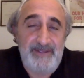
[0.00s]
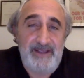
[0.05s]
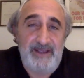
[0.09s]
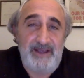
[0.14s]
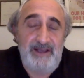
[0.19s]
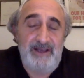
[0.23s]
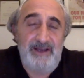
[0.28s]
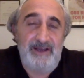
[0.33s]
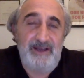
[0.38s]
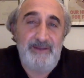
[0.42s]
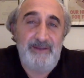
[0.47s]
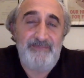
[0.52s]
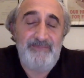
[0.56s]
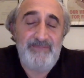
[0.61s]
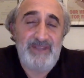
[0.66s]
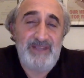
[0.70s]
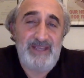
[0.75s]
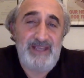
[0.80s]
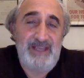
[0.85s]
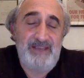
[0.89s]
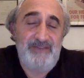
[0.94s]
Uh,
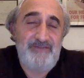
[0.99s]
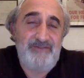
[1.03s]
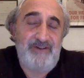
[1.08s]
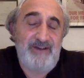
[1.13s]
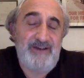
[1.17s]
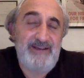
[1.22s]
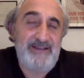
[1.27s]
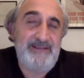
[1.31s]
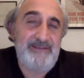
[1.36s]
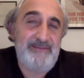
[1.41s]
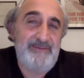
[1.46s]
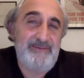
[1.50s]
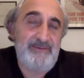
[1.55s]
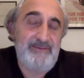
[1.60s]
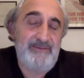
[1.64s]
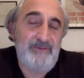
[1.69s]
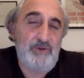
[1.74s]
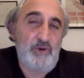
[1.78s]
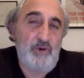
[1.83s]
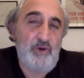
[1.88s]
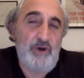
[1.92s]
if I
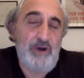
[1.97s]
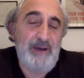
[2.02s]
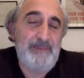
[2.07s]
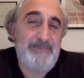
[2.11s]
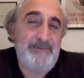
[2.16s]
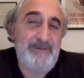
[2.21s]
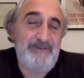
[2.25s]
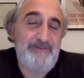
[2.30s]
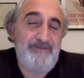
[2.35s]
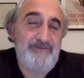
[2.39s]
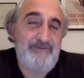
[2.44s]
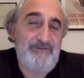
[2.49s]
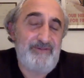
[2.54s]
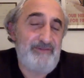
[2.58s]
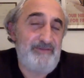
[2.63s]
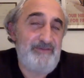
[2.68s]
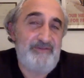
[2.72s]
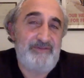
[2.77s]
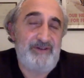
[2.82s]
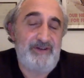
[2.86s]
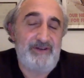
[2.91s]
go up in,
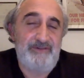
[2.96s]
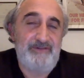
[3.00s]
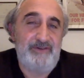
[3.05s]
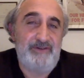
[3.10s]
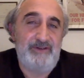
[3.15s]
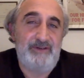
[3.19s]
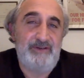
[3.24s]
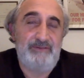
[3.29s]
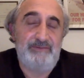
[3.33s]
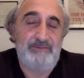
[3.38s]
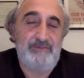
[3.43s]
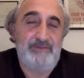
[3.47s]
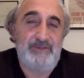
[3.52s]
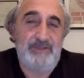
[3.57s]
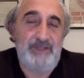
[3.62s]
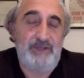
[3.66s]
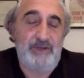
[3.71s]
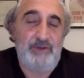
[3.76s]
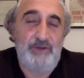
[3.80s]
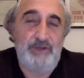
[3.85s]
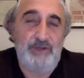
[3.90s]
in front of a
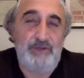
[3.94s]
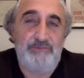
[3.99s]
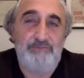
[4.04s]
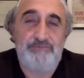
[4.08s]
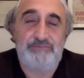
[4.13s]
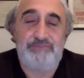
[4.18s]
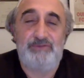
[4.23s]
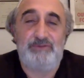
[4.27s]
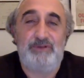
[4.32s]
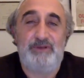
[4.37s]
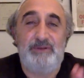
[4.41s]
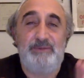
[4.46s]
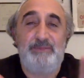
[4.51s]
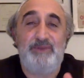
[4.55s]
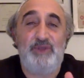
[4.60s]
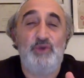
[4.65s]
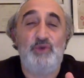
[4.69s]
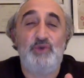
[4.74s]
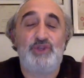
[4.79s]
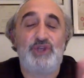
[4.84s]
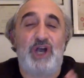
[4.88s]
you know a, a
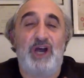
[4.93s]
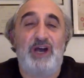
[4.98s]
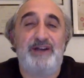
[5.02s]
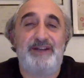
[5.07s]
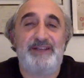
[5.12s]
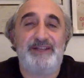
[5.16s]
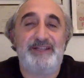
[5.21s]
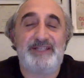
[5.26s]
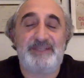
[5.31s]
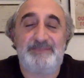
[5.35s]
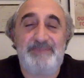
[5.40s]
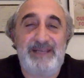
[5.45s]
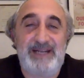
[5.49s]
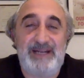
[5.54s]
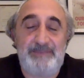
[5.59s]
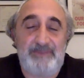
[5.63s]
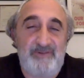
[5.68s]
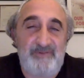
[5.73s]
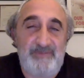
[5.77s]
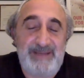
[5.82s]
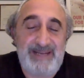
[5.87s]
huge audience made
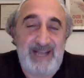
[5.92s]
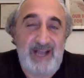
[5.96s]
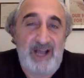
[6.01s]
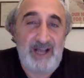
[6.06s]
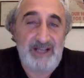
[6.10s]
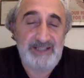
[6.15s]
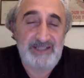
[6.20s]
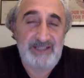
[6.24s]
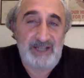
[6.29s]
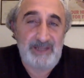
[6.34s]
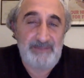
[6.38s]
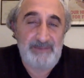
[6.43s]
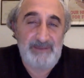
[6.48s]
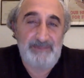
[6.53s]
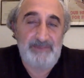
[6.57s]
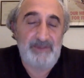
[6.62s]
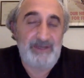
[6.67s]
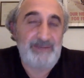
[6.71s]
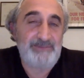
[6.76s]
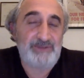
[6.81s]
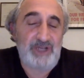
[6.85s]
up of many hostile
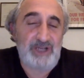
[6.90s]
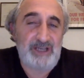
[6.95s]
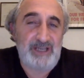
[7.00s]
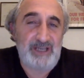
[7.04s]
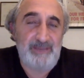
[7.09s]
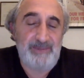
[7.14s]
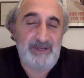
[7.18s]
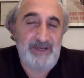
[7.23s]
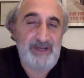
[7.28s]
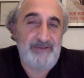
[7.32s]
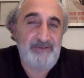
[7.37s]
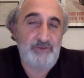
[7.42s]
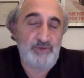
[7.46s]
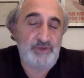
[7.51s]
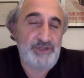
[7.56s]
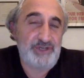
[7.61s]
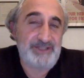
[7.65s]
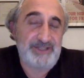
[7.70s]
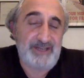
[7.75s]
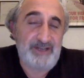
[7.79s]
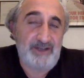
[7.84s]
people, and I'm talking about
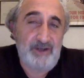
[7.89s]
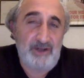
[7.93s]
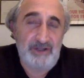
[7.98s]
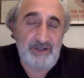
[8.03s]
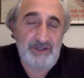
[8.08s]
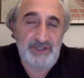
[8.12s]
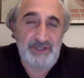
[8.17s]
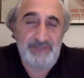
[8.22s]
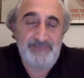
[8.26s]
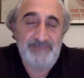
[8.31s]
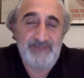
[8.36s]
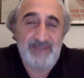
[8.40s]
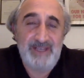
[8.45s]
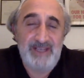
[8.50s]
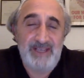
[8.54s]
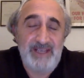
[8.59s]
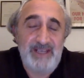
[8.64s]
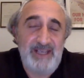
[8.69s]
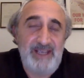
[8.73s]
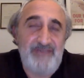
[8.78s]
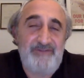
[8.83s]
evolutionary psychology,
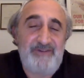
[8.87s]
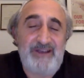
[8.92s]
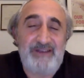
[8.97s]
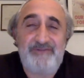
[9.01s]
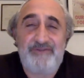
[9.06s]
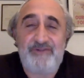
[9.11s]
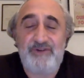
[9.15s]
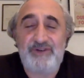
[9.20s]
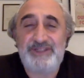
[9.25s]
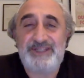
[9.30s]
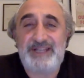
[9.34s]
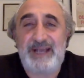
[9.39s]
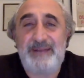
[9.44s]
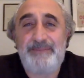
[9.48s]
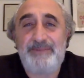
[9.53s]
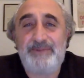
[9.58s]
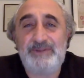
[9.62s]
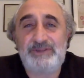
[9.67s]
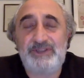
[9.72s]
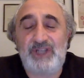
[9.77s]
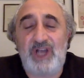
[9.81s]
if I, for
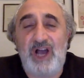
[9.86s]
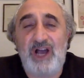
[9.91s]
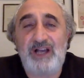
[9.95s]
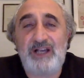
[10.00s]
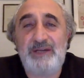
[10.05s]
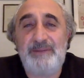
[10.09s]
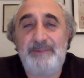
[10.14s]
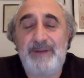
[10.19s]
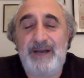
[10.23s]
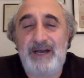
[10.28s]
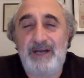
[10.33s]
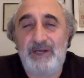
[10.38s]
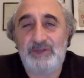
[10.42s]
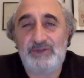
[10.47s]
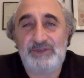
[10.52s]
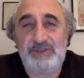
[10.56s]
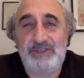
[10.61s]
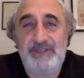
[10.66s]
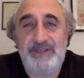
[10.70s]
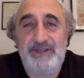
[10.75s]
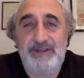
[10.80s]
example, talk
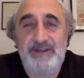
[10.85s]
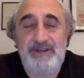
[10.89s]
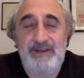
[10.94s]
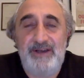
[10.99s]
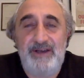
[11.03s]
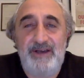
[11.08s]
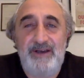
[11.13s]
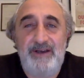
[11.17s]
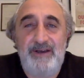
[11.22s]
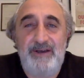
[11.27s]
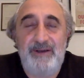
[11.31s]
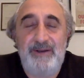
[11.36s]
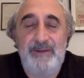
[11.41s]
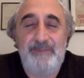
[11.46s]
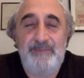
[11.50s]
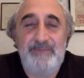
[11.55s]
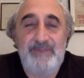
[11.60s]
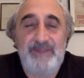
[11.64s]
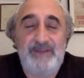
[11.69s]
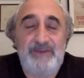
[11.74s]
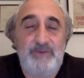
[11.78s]
about uh,
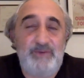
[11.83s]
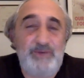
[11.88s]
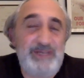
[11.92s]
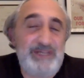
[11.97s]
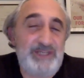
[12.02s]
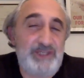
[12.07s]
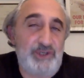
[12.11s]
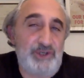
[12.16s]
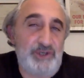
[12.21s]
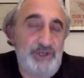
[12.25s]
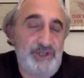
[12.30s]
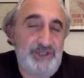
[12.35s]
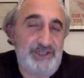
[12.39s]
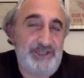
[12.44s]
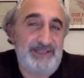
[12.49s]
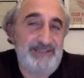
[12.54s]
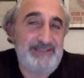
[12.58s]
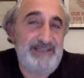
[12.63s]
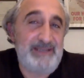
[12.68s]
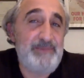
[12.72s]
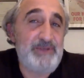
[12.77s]
research
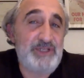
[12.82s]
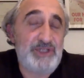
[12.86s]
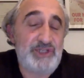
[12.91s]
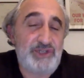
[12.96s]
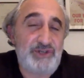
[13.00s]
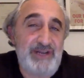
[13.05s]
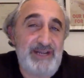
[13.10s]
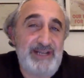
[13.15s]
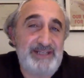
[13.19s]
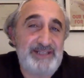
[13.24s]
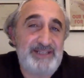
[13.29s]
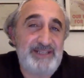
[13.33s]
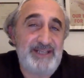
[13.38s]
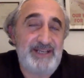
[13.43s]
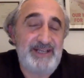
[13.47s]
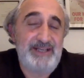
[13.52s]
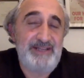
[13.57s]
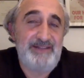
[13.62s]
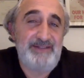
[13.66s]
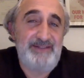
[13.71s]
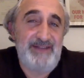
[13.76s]
that demonstrates
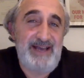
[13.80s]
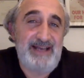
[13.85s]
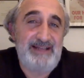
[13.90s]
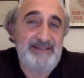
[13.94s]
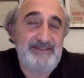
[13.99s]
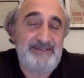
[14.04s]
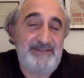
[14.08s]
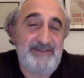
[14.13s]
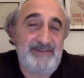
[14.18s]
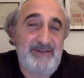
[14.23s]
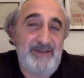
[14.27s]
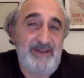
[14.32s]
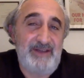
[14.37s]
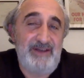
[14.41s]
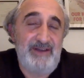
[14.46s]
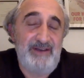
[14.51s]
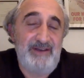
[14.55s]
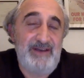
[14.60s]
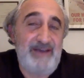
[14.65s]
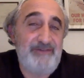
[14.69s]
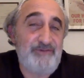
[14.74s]
that
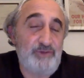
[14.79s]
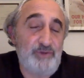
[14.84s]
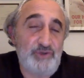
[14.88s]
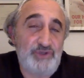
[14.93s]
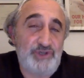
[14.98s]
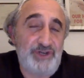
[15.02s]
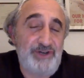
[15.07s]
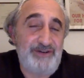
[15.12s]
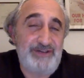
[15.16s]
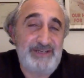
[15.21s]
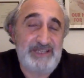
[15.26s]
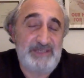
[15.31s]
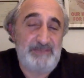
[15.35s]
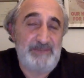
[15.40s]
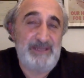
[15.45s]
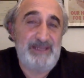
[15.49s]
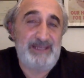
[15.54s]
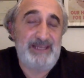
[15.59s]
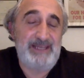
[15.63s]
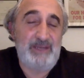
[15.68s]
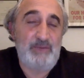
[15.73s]
uh, evolutionary
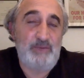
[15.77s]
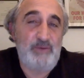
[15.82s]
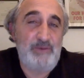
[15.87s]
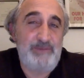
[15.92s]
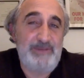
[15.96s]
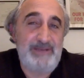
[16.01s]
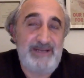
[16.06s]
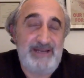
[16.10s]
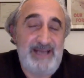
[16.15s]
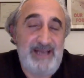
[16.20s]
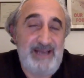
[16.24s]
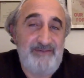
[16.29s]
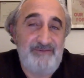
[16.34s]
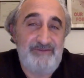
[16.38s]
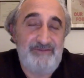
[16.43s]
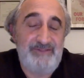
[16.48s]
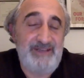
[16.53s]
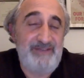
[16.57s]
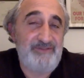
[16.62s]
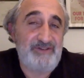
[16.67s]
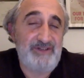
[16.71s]
speaking, women
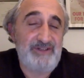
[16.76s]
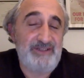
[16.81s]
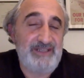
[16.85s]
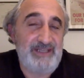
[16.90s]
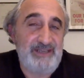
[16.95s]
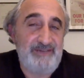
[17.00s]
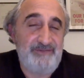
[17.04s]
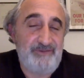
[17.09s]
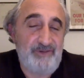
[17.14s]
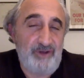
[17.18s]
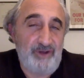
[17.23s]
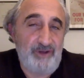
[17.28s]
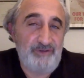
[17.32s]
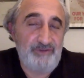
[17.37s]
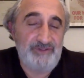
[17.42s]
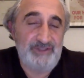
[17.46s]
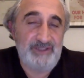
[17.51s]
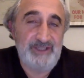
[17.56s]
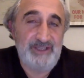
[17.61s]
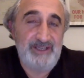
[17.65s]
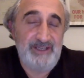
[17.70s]
have definitely
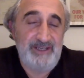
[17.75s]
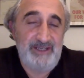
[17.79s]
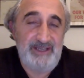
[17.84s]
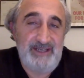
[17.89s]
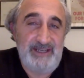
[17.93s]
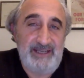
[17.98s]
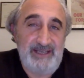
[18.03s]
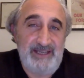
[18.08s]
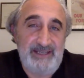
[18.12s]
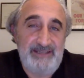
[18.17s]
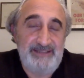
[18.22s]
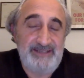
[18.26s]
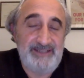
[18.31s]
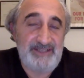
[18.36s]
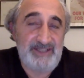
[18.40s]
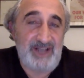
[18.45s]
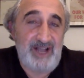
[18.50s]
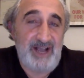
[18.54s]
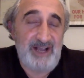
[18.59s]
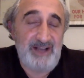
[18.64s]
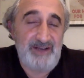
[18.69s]
evolved a
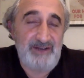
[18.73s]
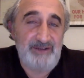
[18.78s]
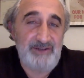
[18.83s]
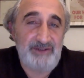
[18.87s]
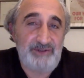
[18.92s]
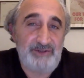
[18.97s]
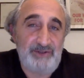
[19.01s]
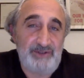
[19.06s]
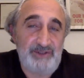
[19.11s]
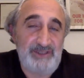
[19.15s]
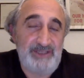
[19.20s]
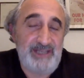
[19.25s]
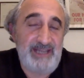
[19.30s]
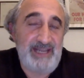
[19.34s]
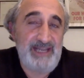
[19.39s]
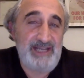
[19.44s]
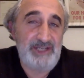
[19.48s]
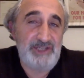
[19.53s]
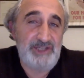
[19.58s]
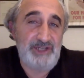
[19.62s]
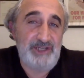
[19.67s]
desire to
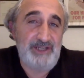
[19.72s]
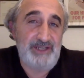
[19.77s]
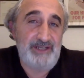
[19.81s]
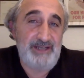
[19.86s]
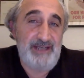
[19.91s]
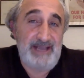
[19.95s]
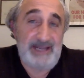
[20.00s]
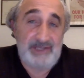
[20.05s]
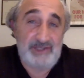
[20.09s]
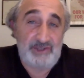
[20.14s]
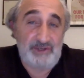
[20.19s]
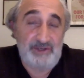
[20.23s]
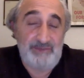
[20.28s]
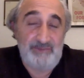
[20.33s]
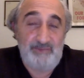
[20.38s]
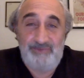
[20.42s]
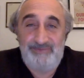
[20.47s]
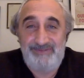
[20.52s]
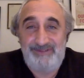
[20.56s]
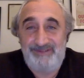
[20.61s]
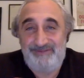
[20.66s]
engage in extra
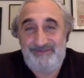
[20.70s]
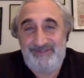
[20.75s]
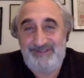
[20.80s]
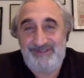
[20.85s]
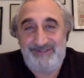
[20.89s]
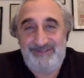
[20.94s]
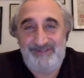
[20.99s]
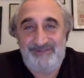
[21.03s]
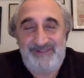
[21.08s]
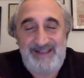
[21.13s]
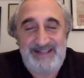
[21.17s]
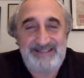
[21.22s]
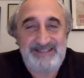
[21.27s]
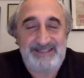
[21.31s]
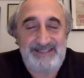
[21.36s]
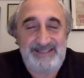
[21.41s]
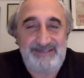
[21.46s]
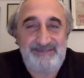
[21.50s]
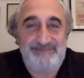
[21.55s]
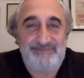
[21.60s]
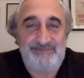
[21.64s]
the, the, the,
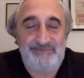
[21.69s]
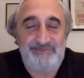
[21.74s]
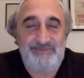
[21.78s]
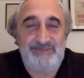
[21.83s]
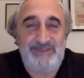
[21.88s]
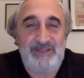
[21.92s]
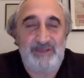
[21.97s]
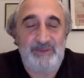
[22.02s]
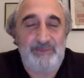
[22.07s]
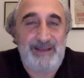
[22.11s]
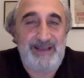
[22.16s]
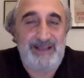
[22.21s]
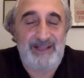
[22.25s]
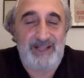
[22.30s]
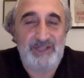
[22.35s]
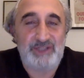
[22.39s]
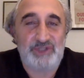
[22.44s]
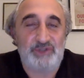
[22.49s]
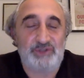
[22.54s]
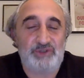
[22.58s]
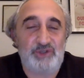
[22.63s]
fancy you know
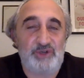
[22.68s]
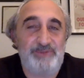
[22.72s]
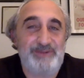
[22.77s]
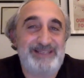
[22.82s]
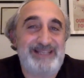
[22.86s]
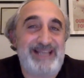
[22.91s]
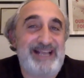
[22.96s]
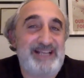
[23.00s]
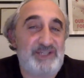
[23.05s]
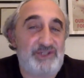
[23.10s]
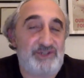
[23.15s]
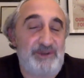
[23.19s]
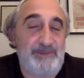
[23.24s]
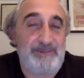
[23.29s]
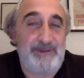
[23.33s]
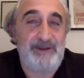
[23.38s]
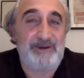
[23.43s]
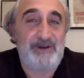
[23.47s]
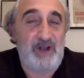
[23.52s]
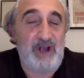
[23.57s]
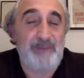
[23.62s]
biological term is extra
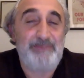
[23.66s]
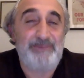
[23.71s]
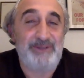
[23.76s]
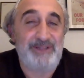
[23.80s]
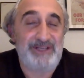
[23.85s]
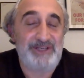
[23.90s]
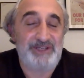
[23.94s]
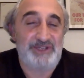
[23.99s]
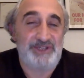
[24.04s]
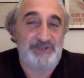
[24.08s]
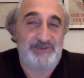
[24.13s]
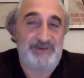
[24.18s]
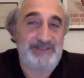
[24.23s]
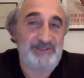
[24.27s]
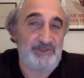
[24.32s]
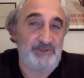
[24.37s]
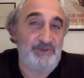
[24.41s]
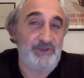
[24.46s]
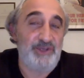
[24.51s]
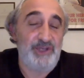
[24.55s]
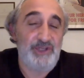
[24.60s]
pair copulations, right?
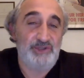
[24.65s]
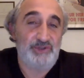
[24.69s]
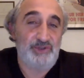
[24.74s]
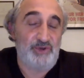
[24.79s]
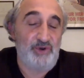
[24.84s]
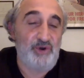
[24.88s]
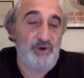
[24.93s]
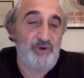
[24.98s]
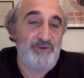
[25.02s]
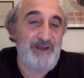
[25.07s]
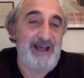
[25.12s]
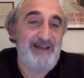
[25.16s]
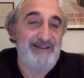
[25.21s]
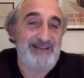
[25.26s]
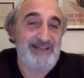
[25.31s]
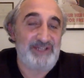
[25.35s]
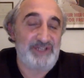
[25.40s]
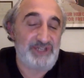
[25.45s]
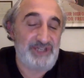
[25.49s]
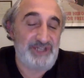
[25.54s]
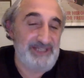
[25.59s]
To to go around
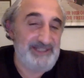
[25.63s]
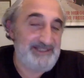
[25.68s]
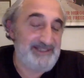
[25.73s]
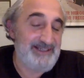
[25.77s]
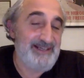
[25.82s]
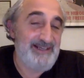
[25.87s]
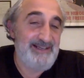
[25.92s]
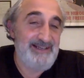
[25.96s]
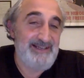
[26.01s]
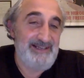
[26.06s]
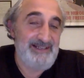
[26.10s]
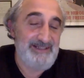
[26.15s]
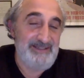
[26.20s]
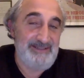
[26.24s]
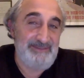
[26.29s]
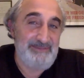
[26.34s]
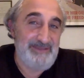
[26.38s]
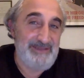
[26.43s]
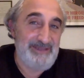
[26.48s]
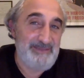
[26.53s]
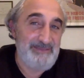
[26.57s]
and cheat in
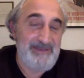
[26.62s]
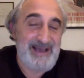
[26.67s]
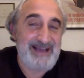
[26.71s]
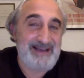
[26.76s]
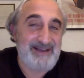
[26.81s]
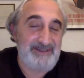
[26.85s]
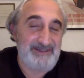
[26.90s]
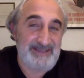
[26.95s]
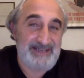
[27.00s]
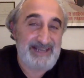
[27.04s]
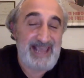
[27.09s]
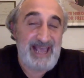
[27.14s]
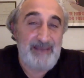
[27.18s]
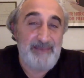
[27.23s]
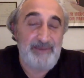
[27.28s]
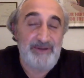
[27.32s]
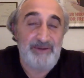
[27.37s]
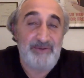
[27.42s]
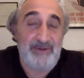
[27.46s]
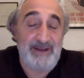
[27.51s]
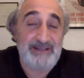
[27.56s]
in the back of the
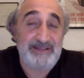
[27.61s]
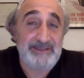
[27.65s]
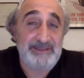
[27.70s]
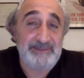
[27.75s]
cabin, right?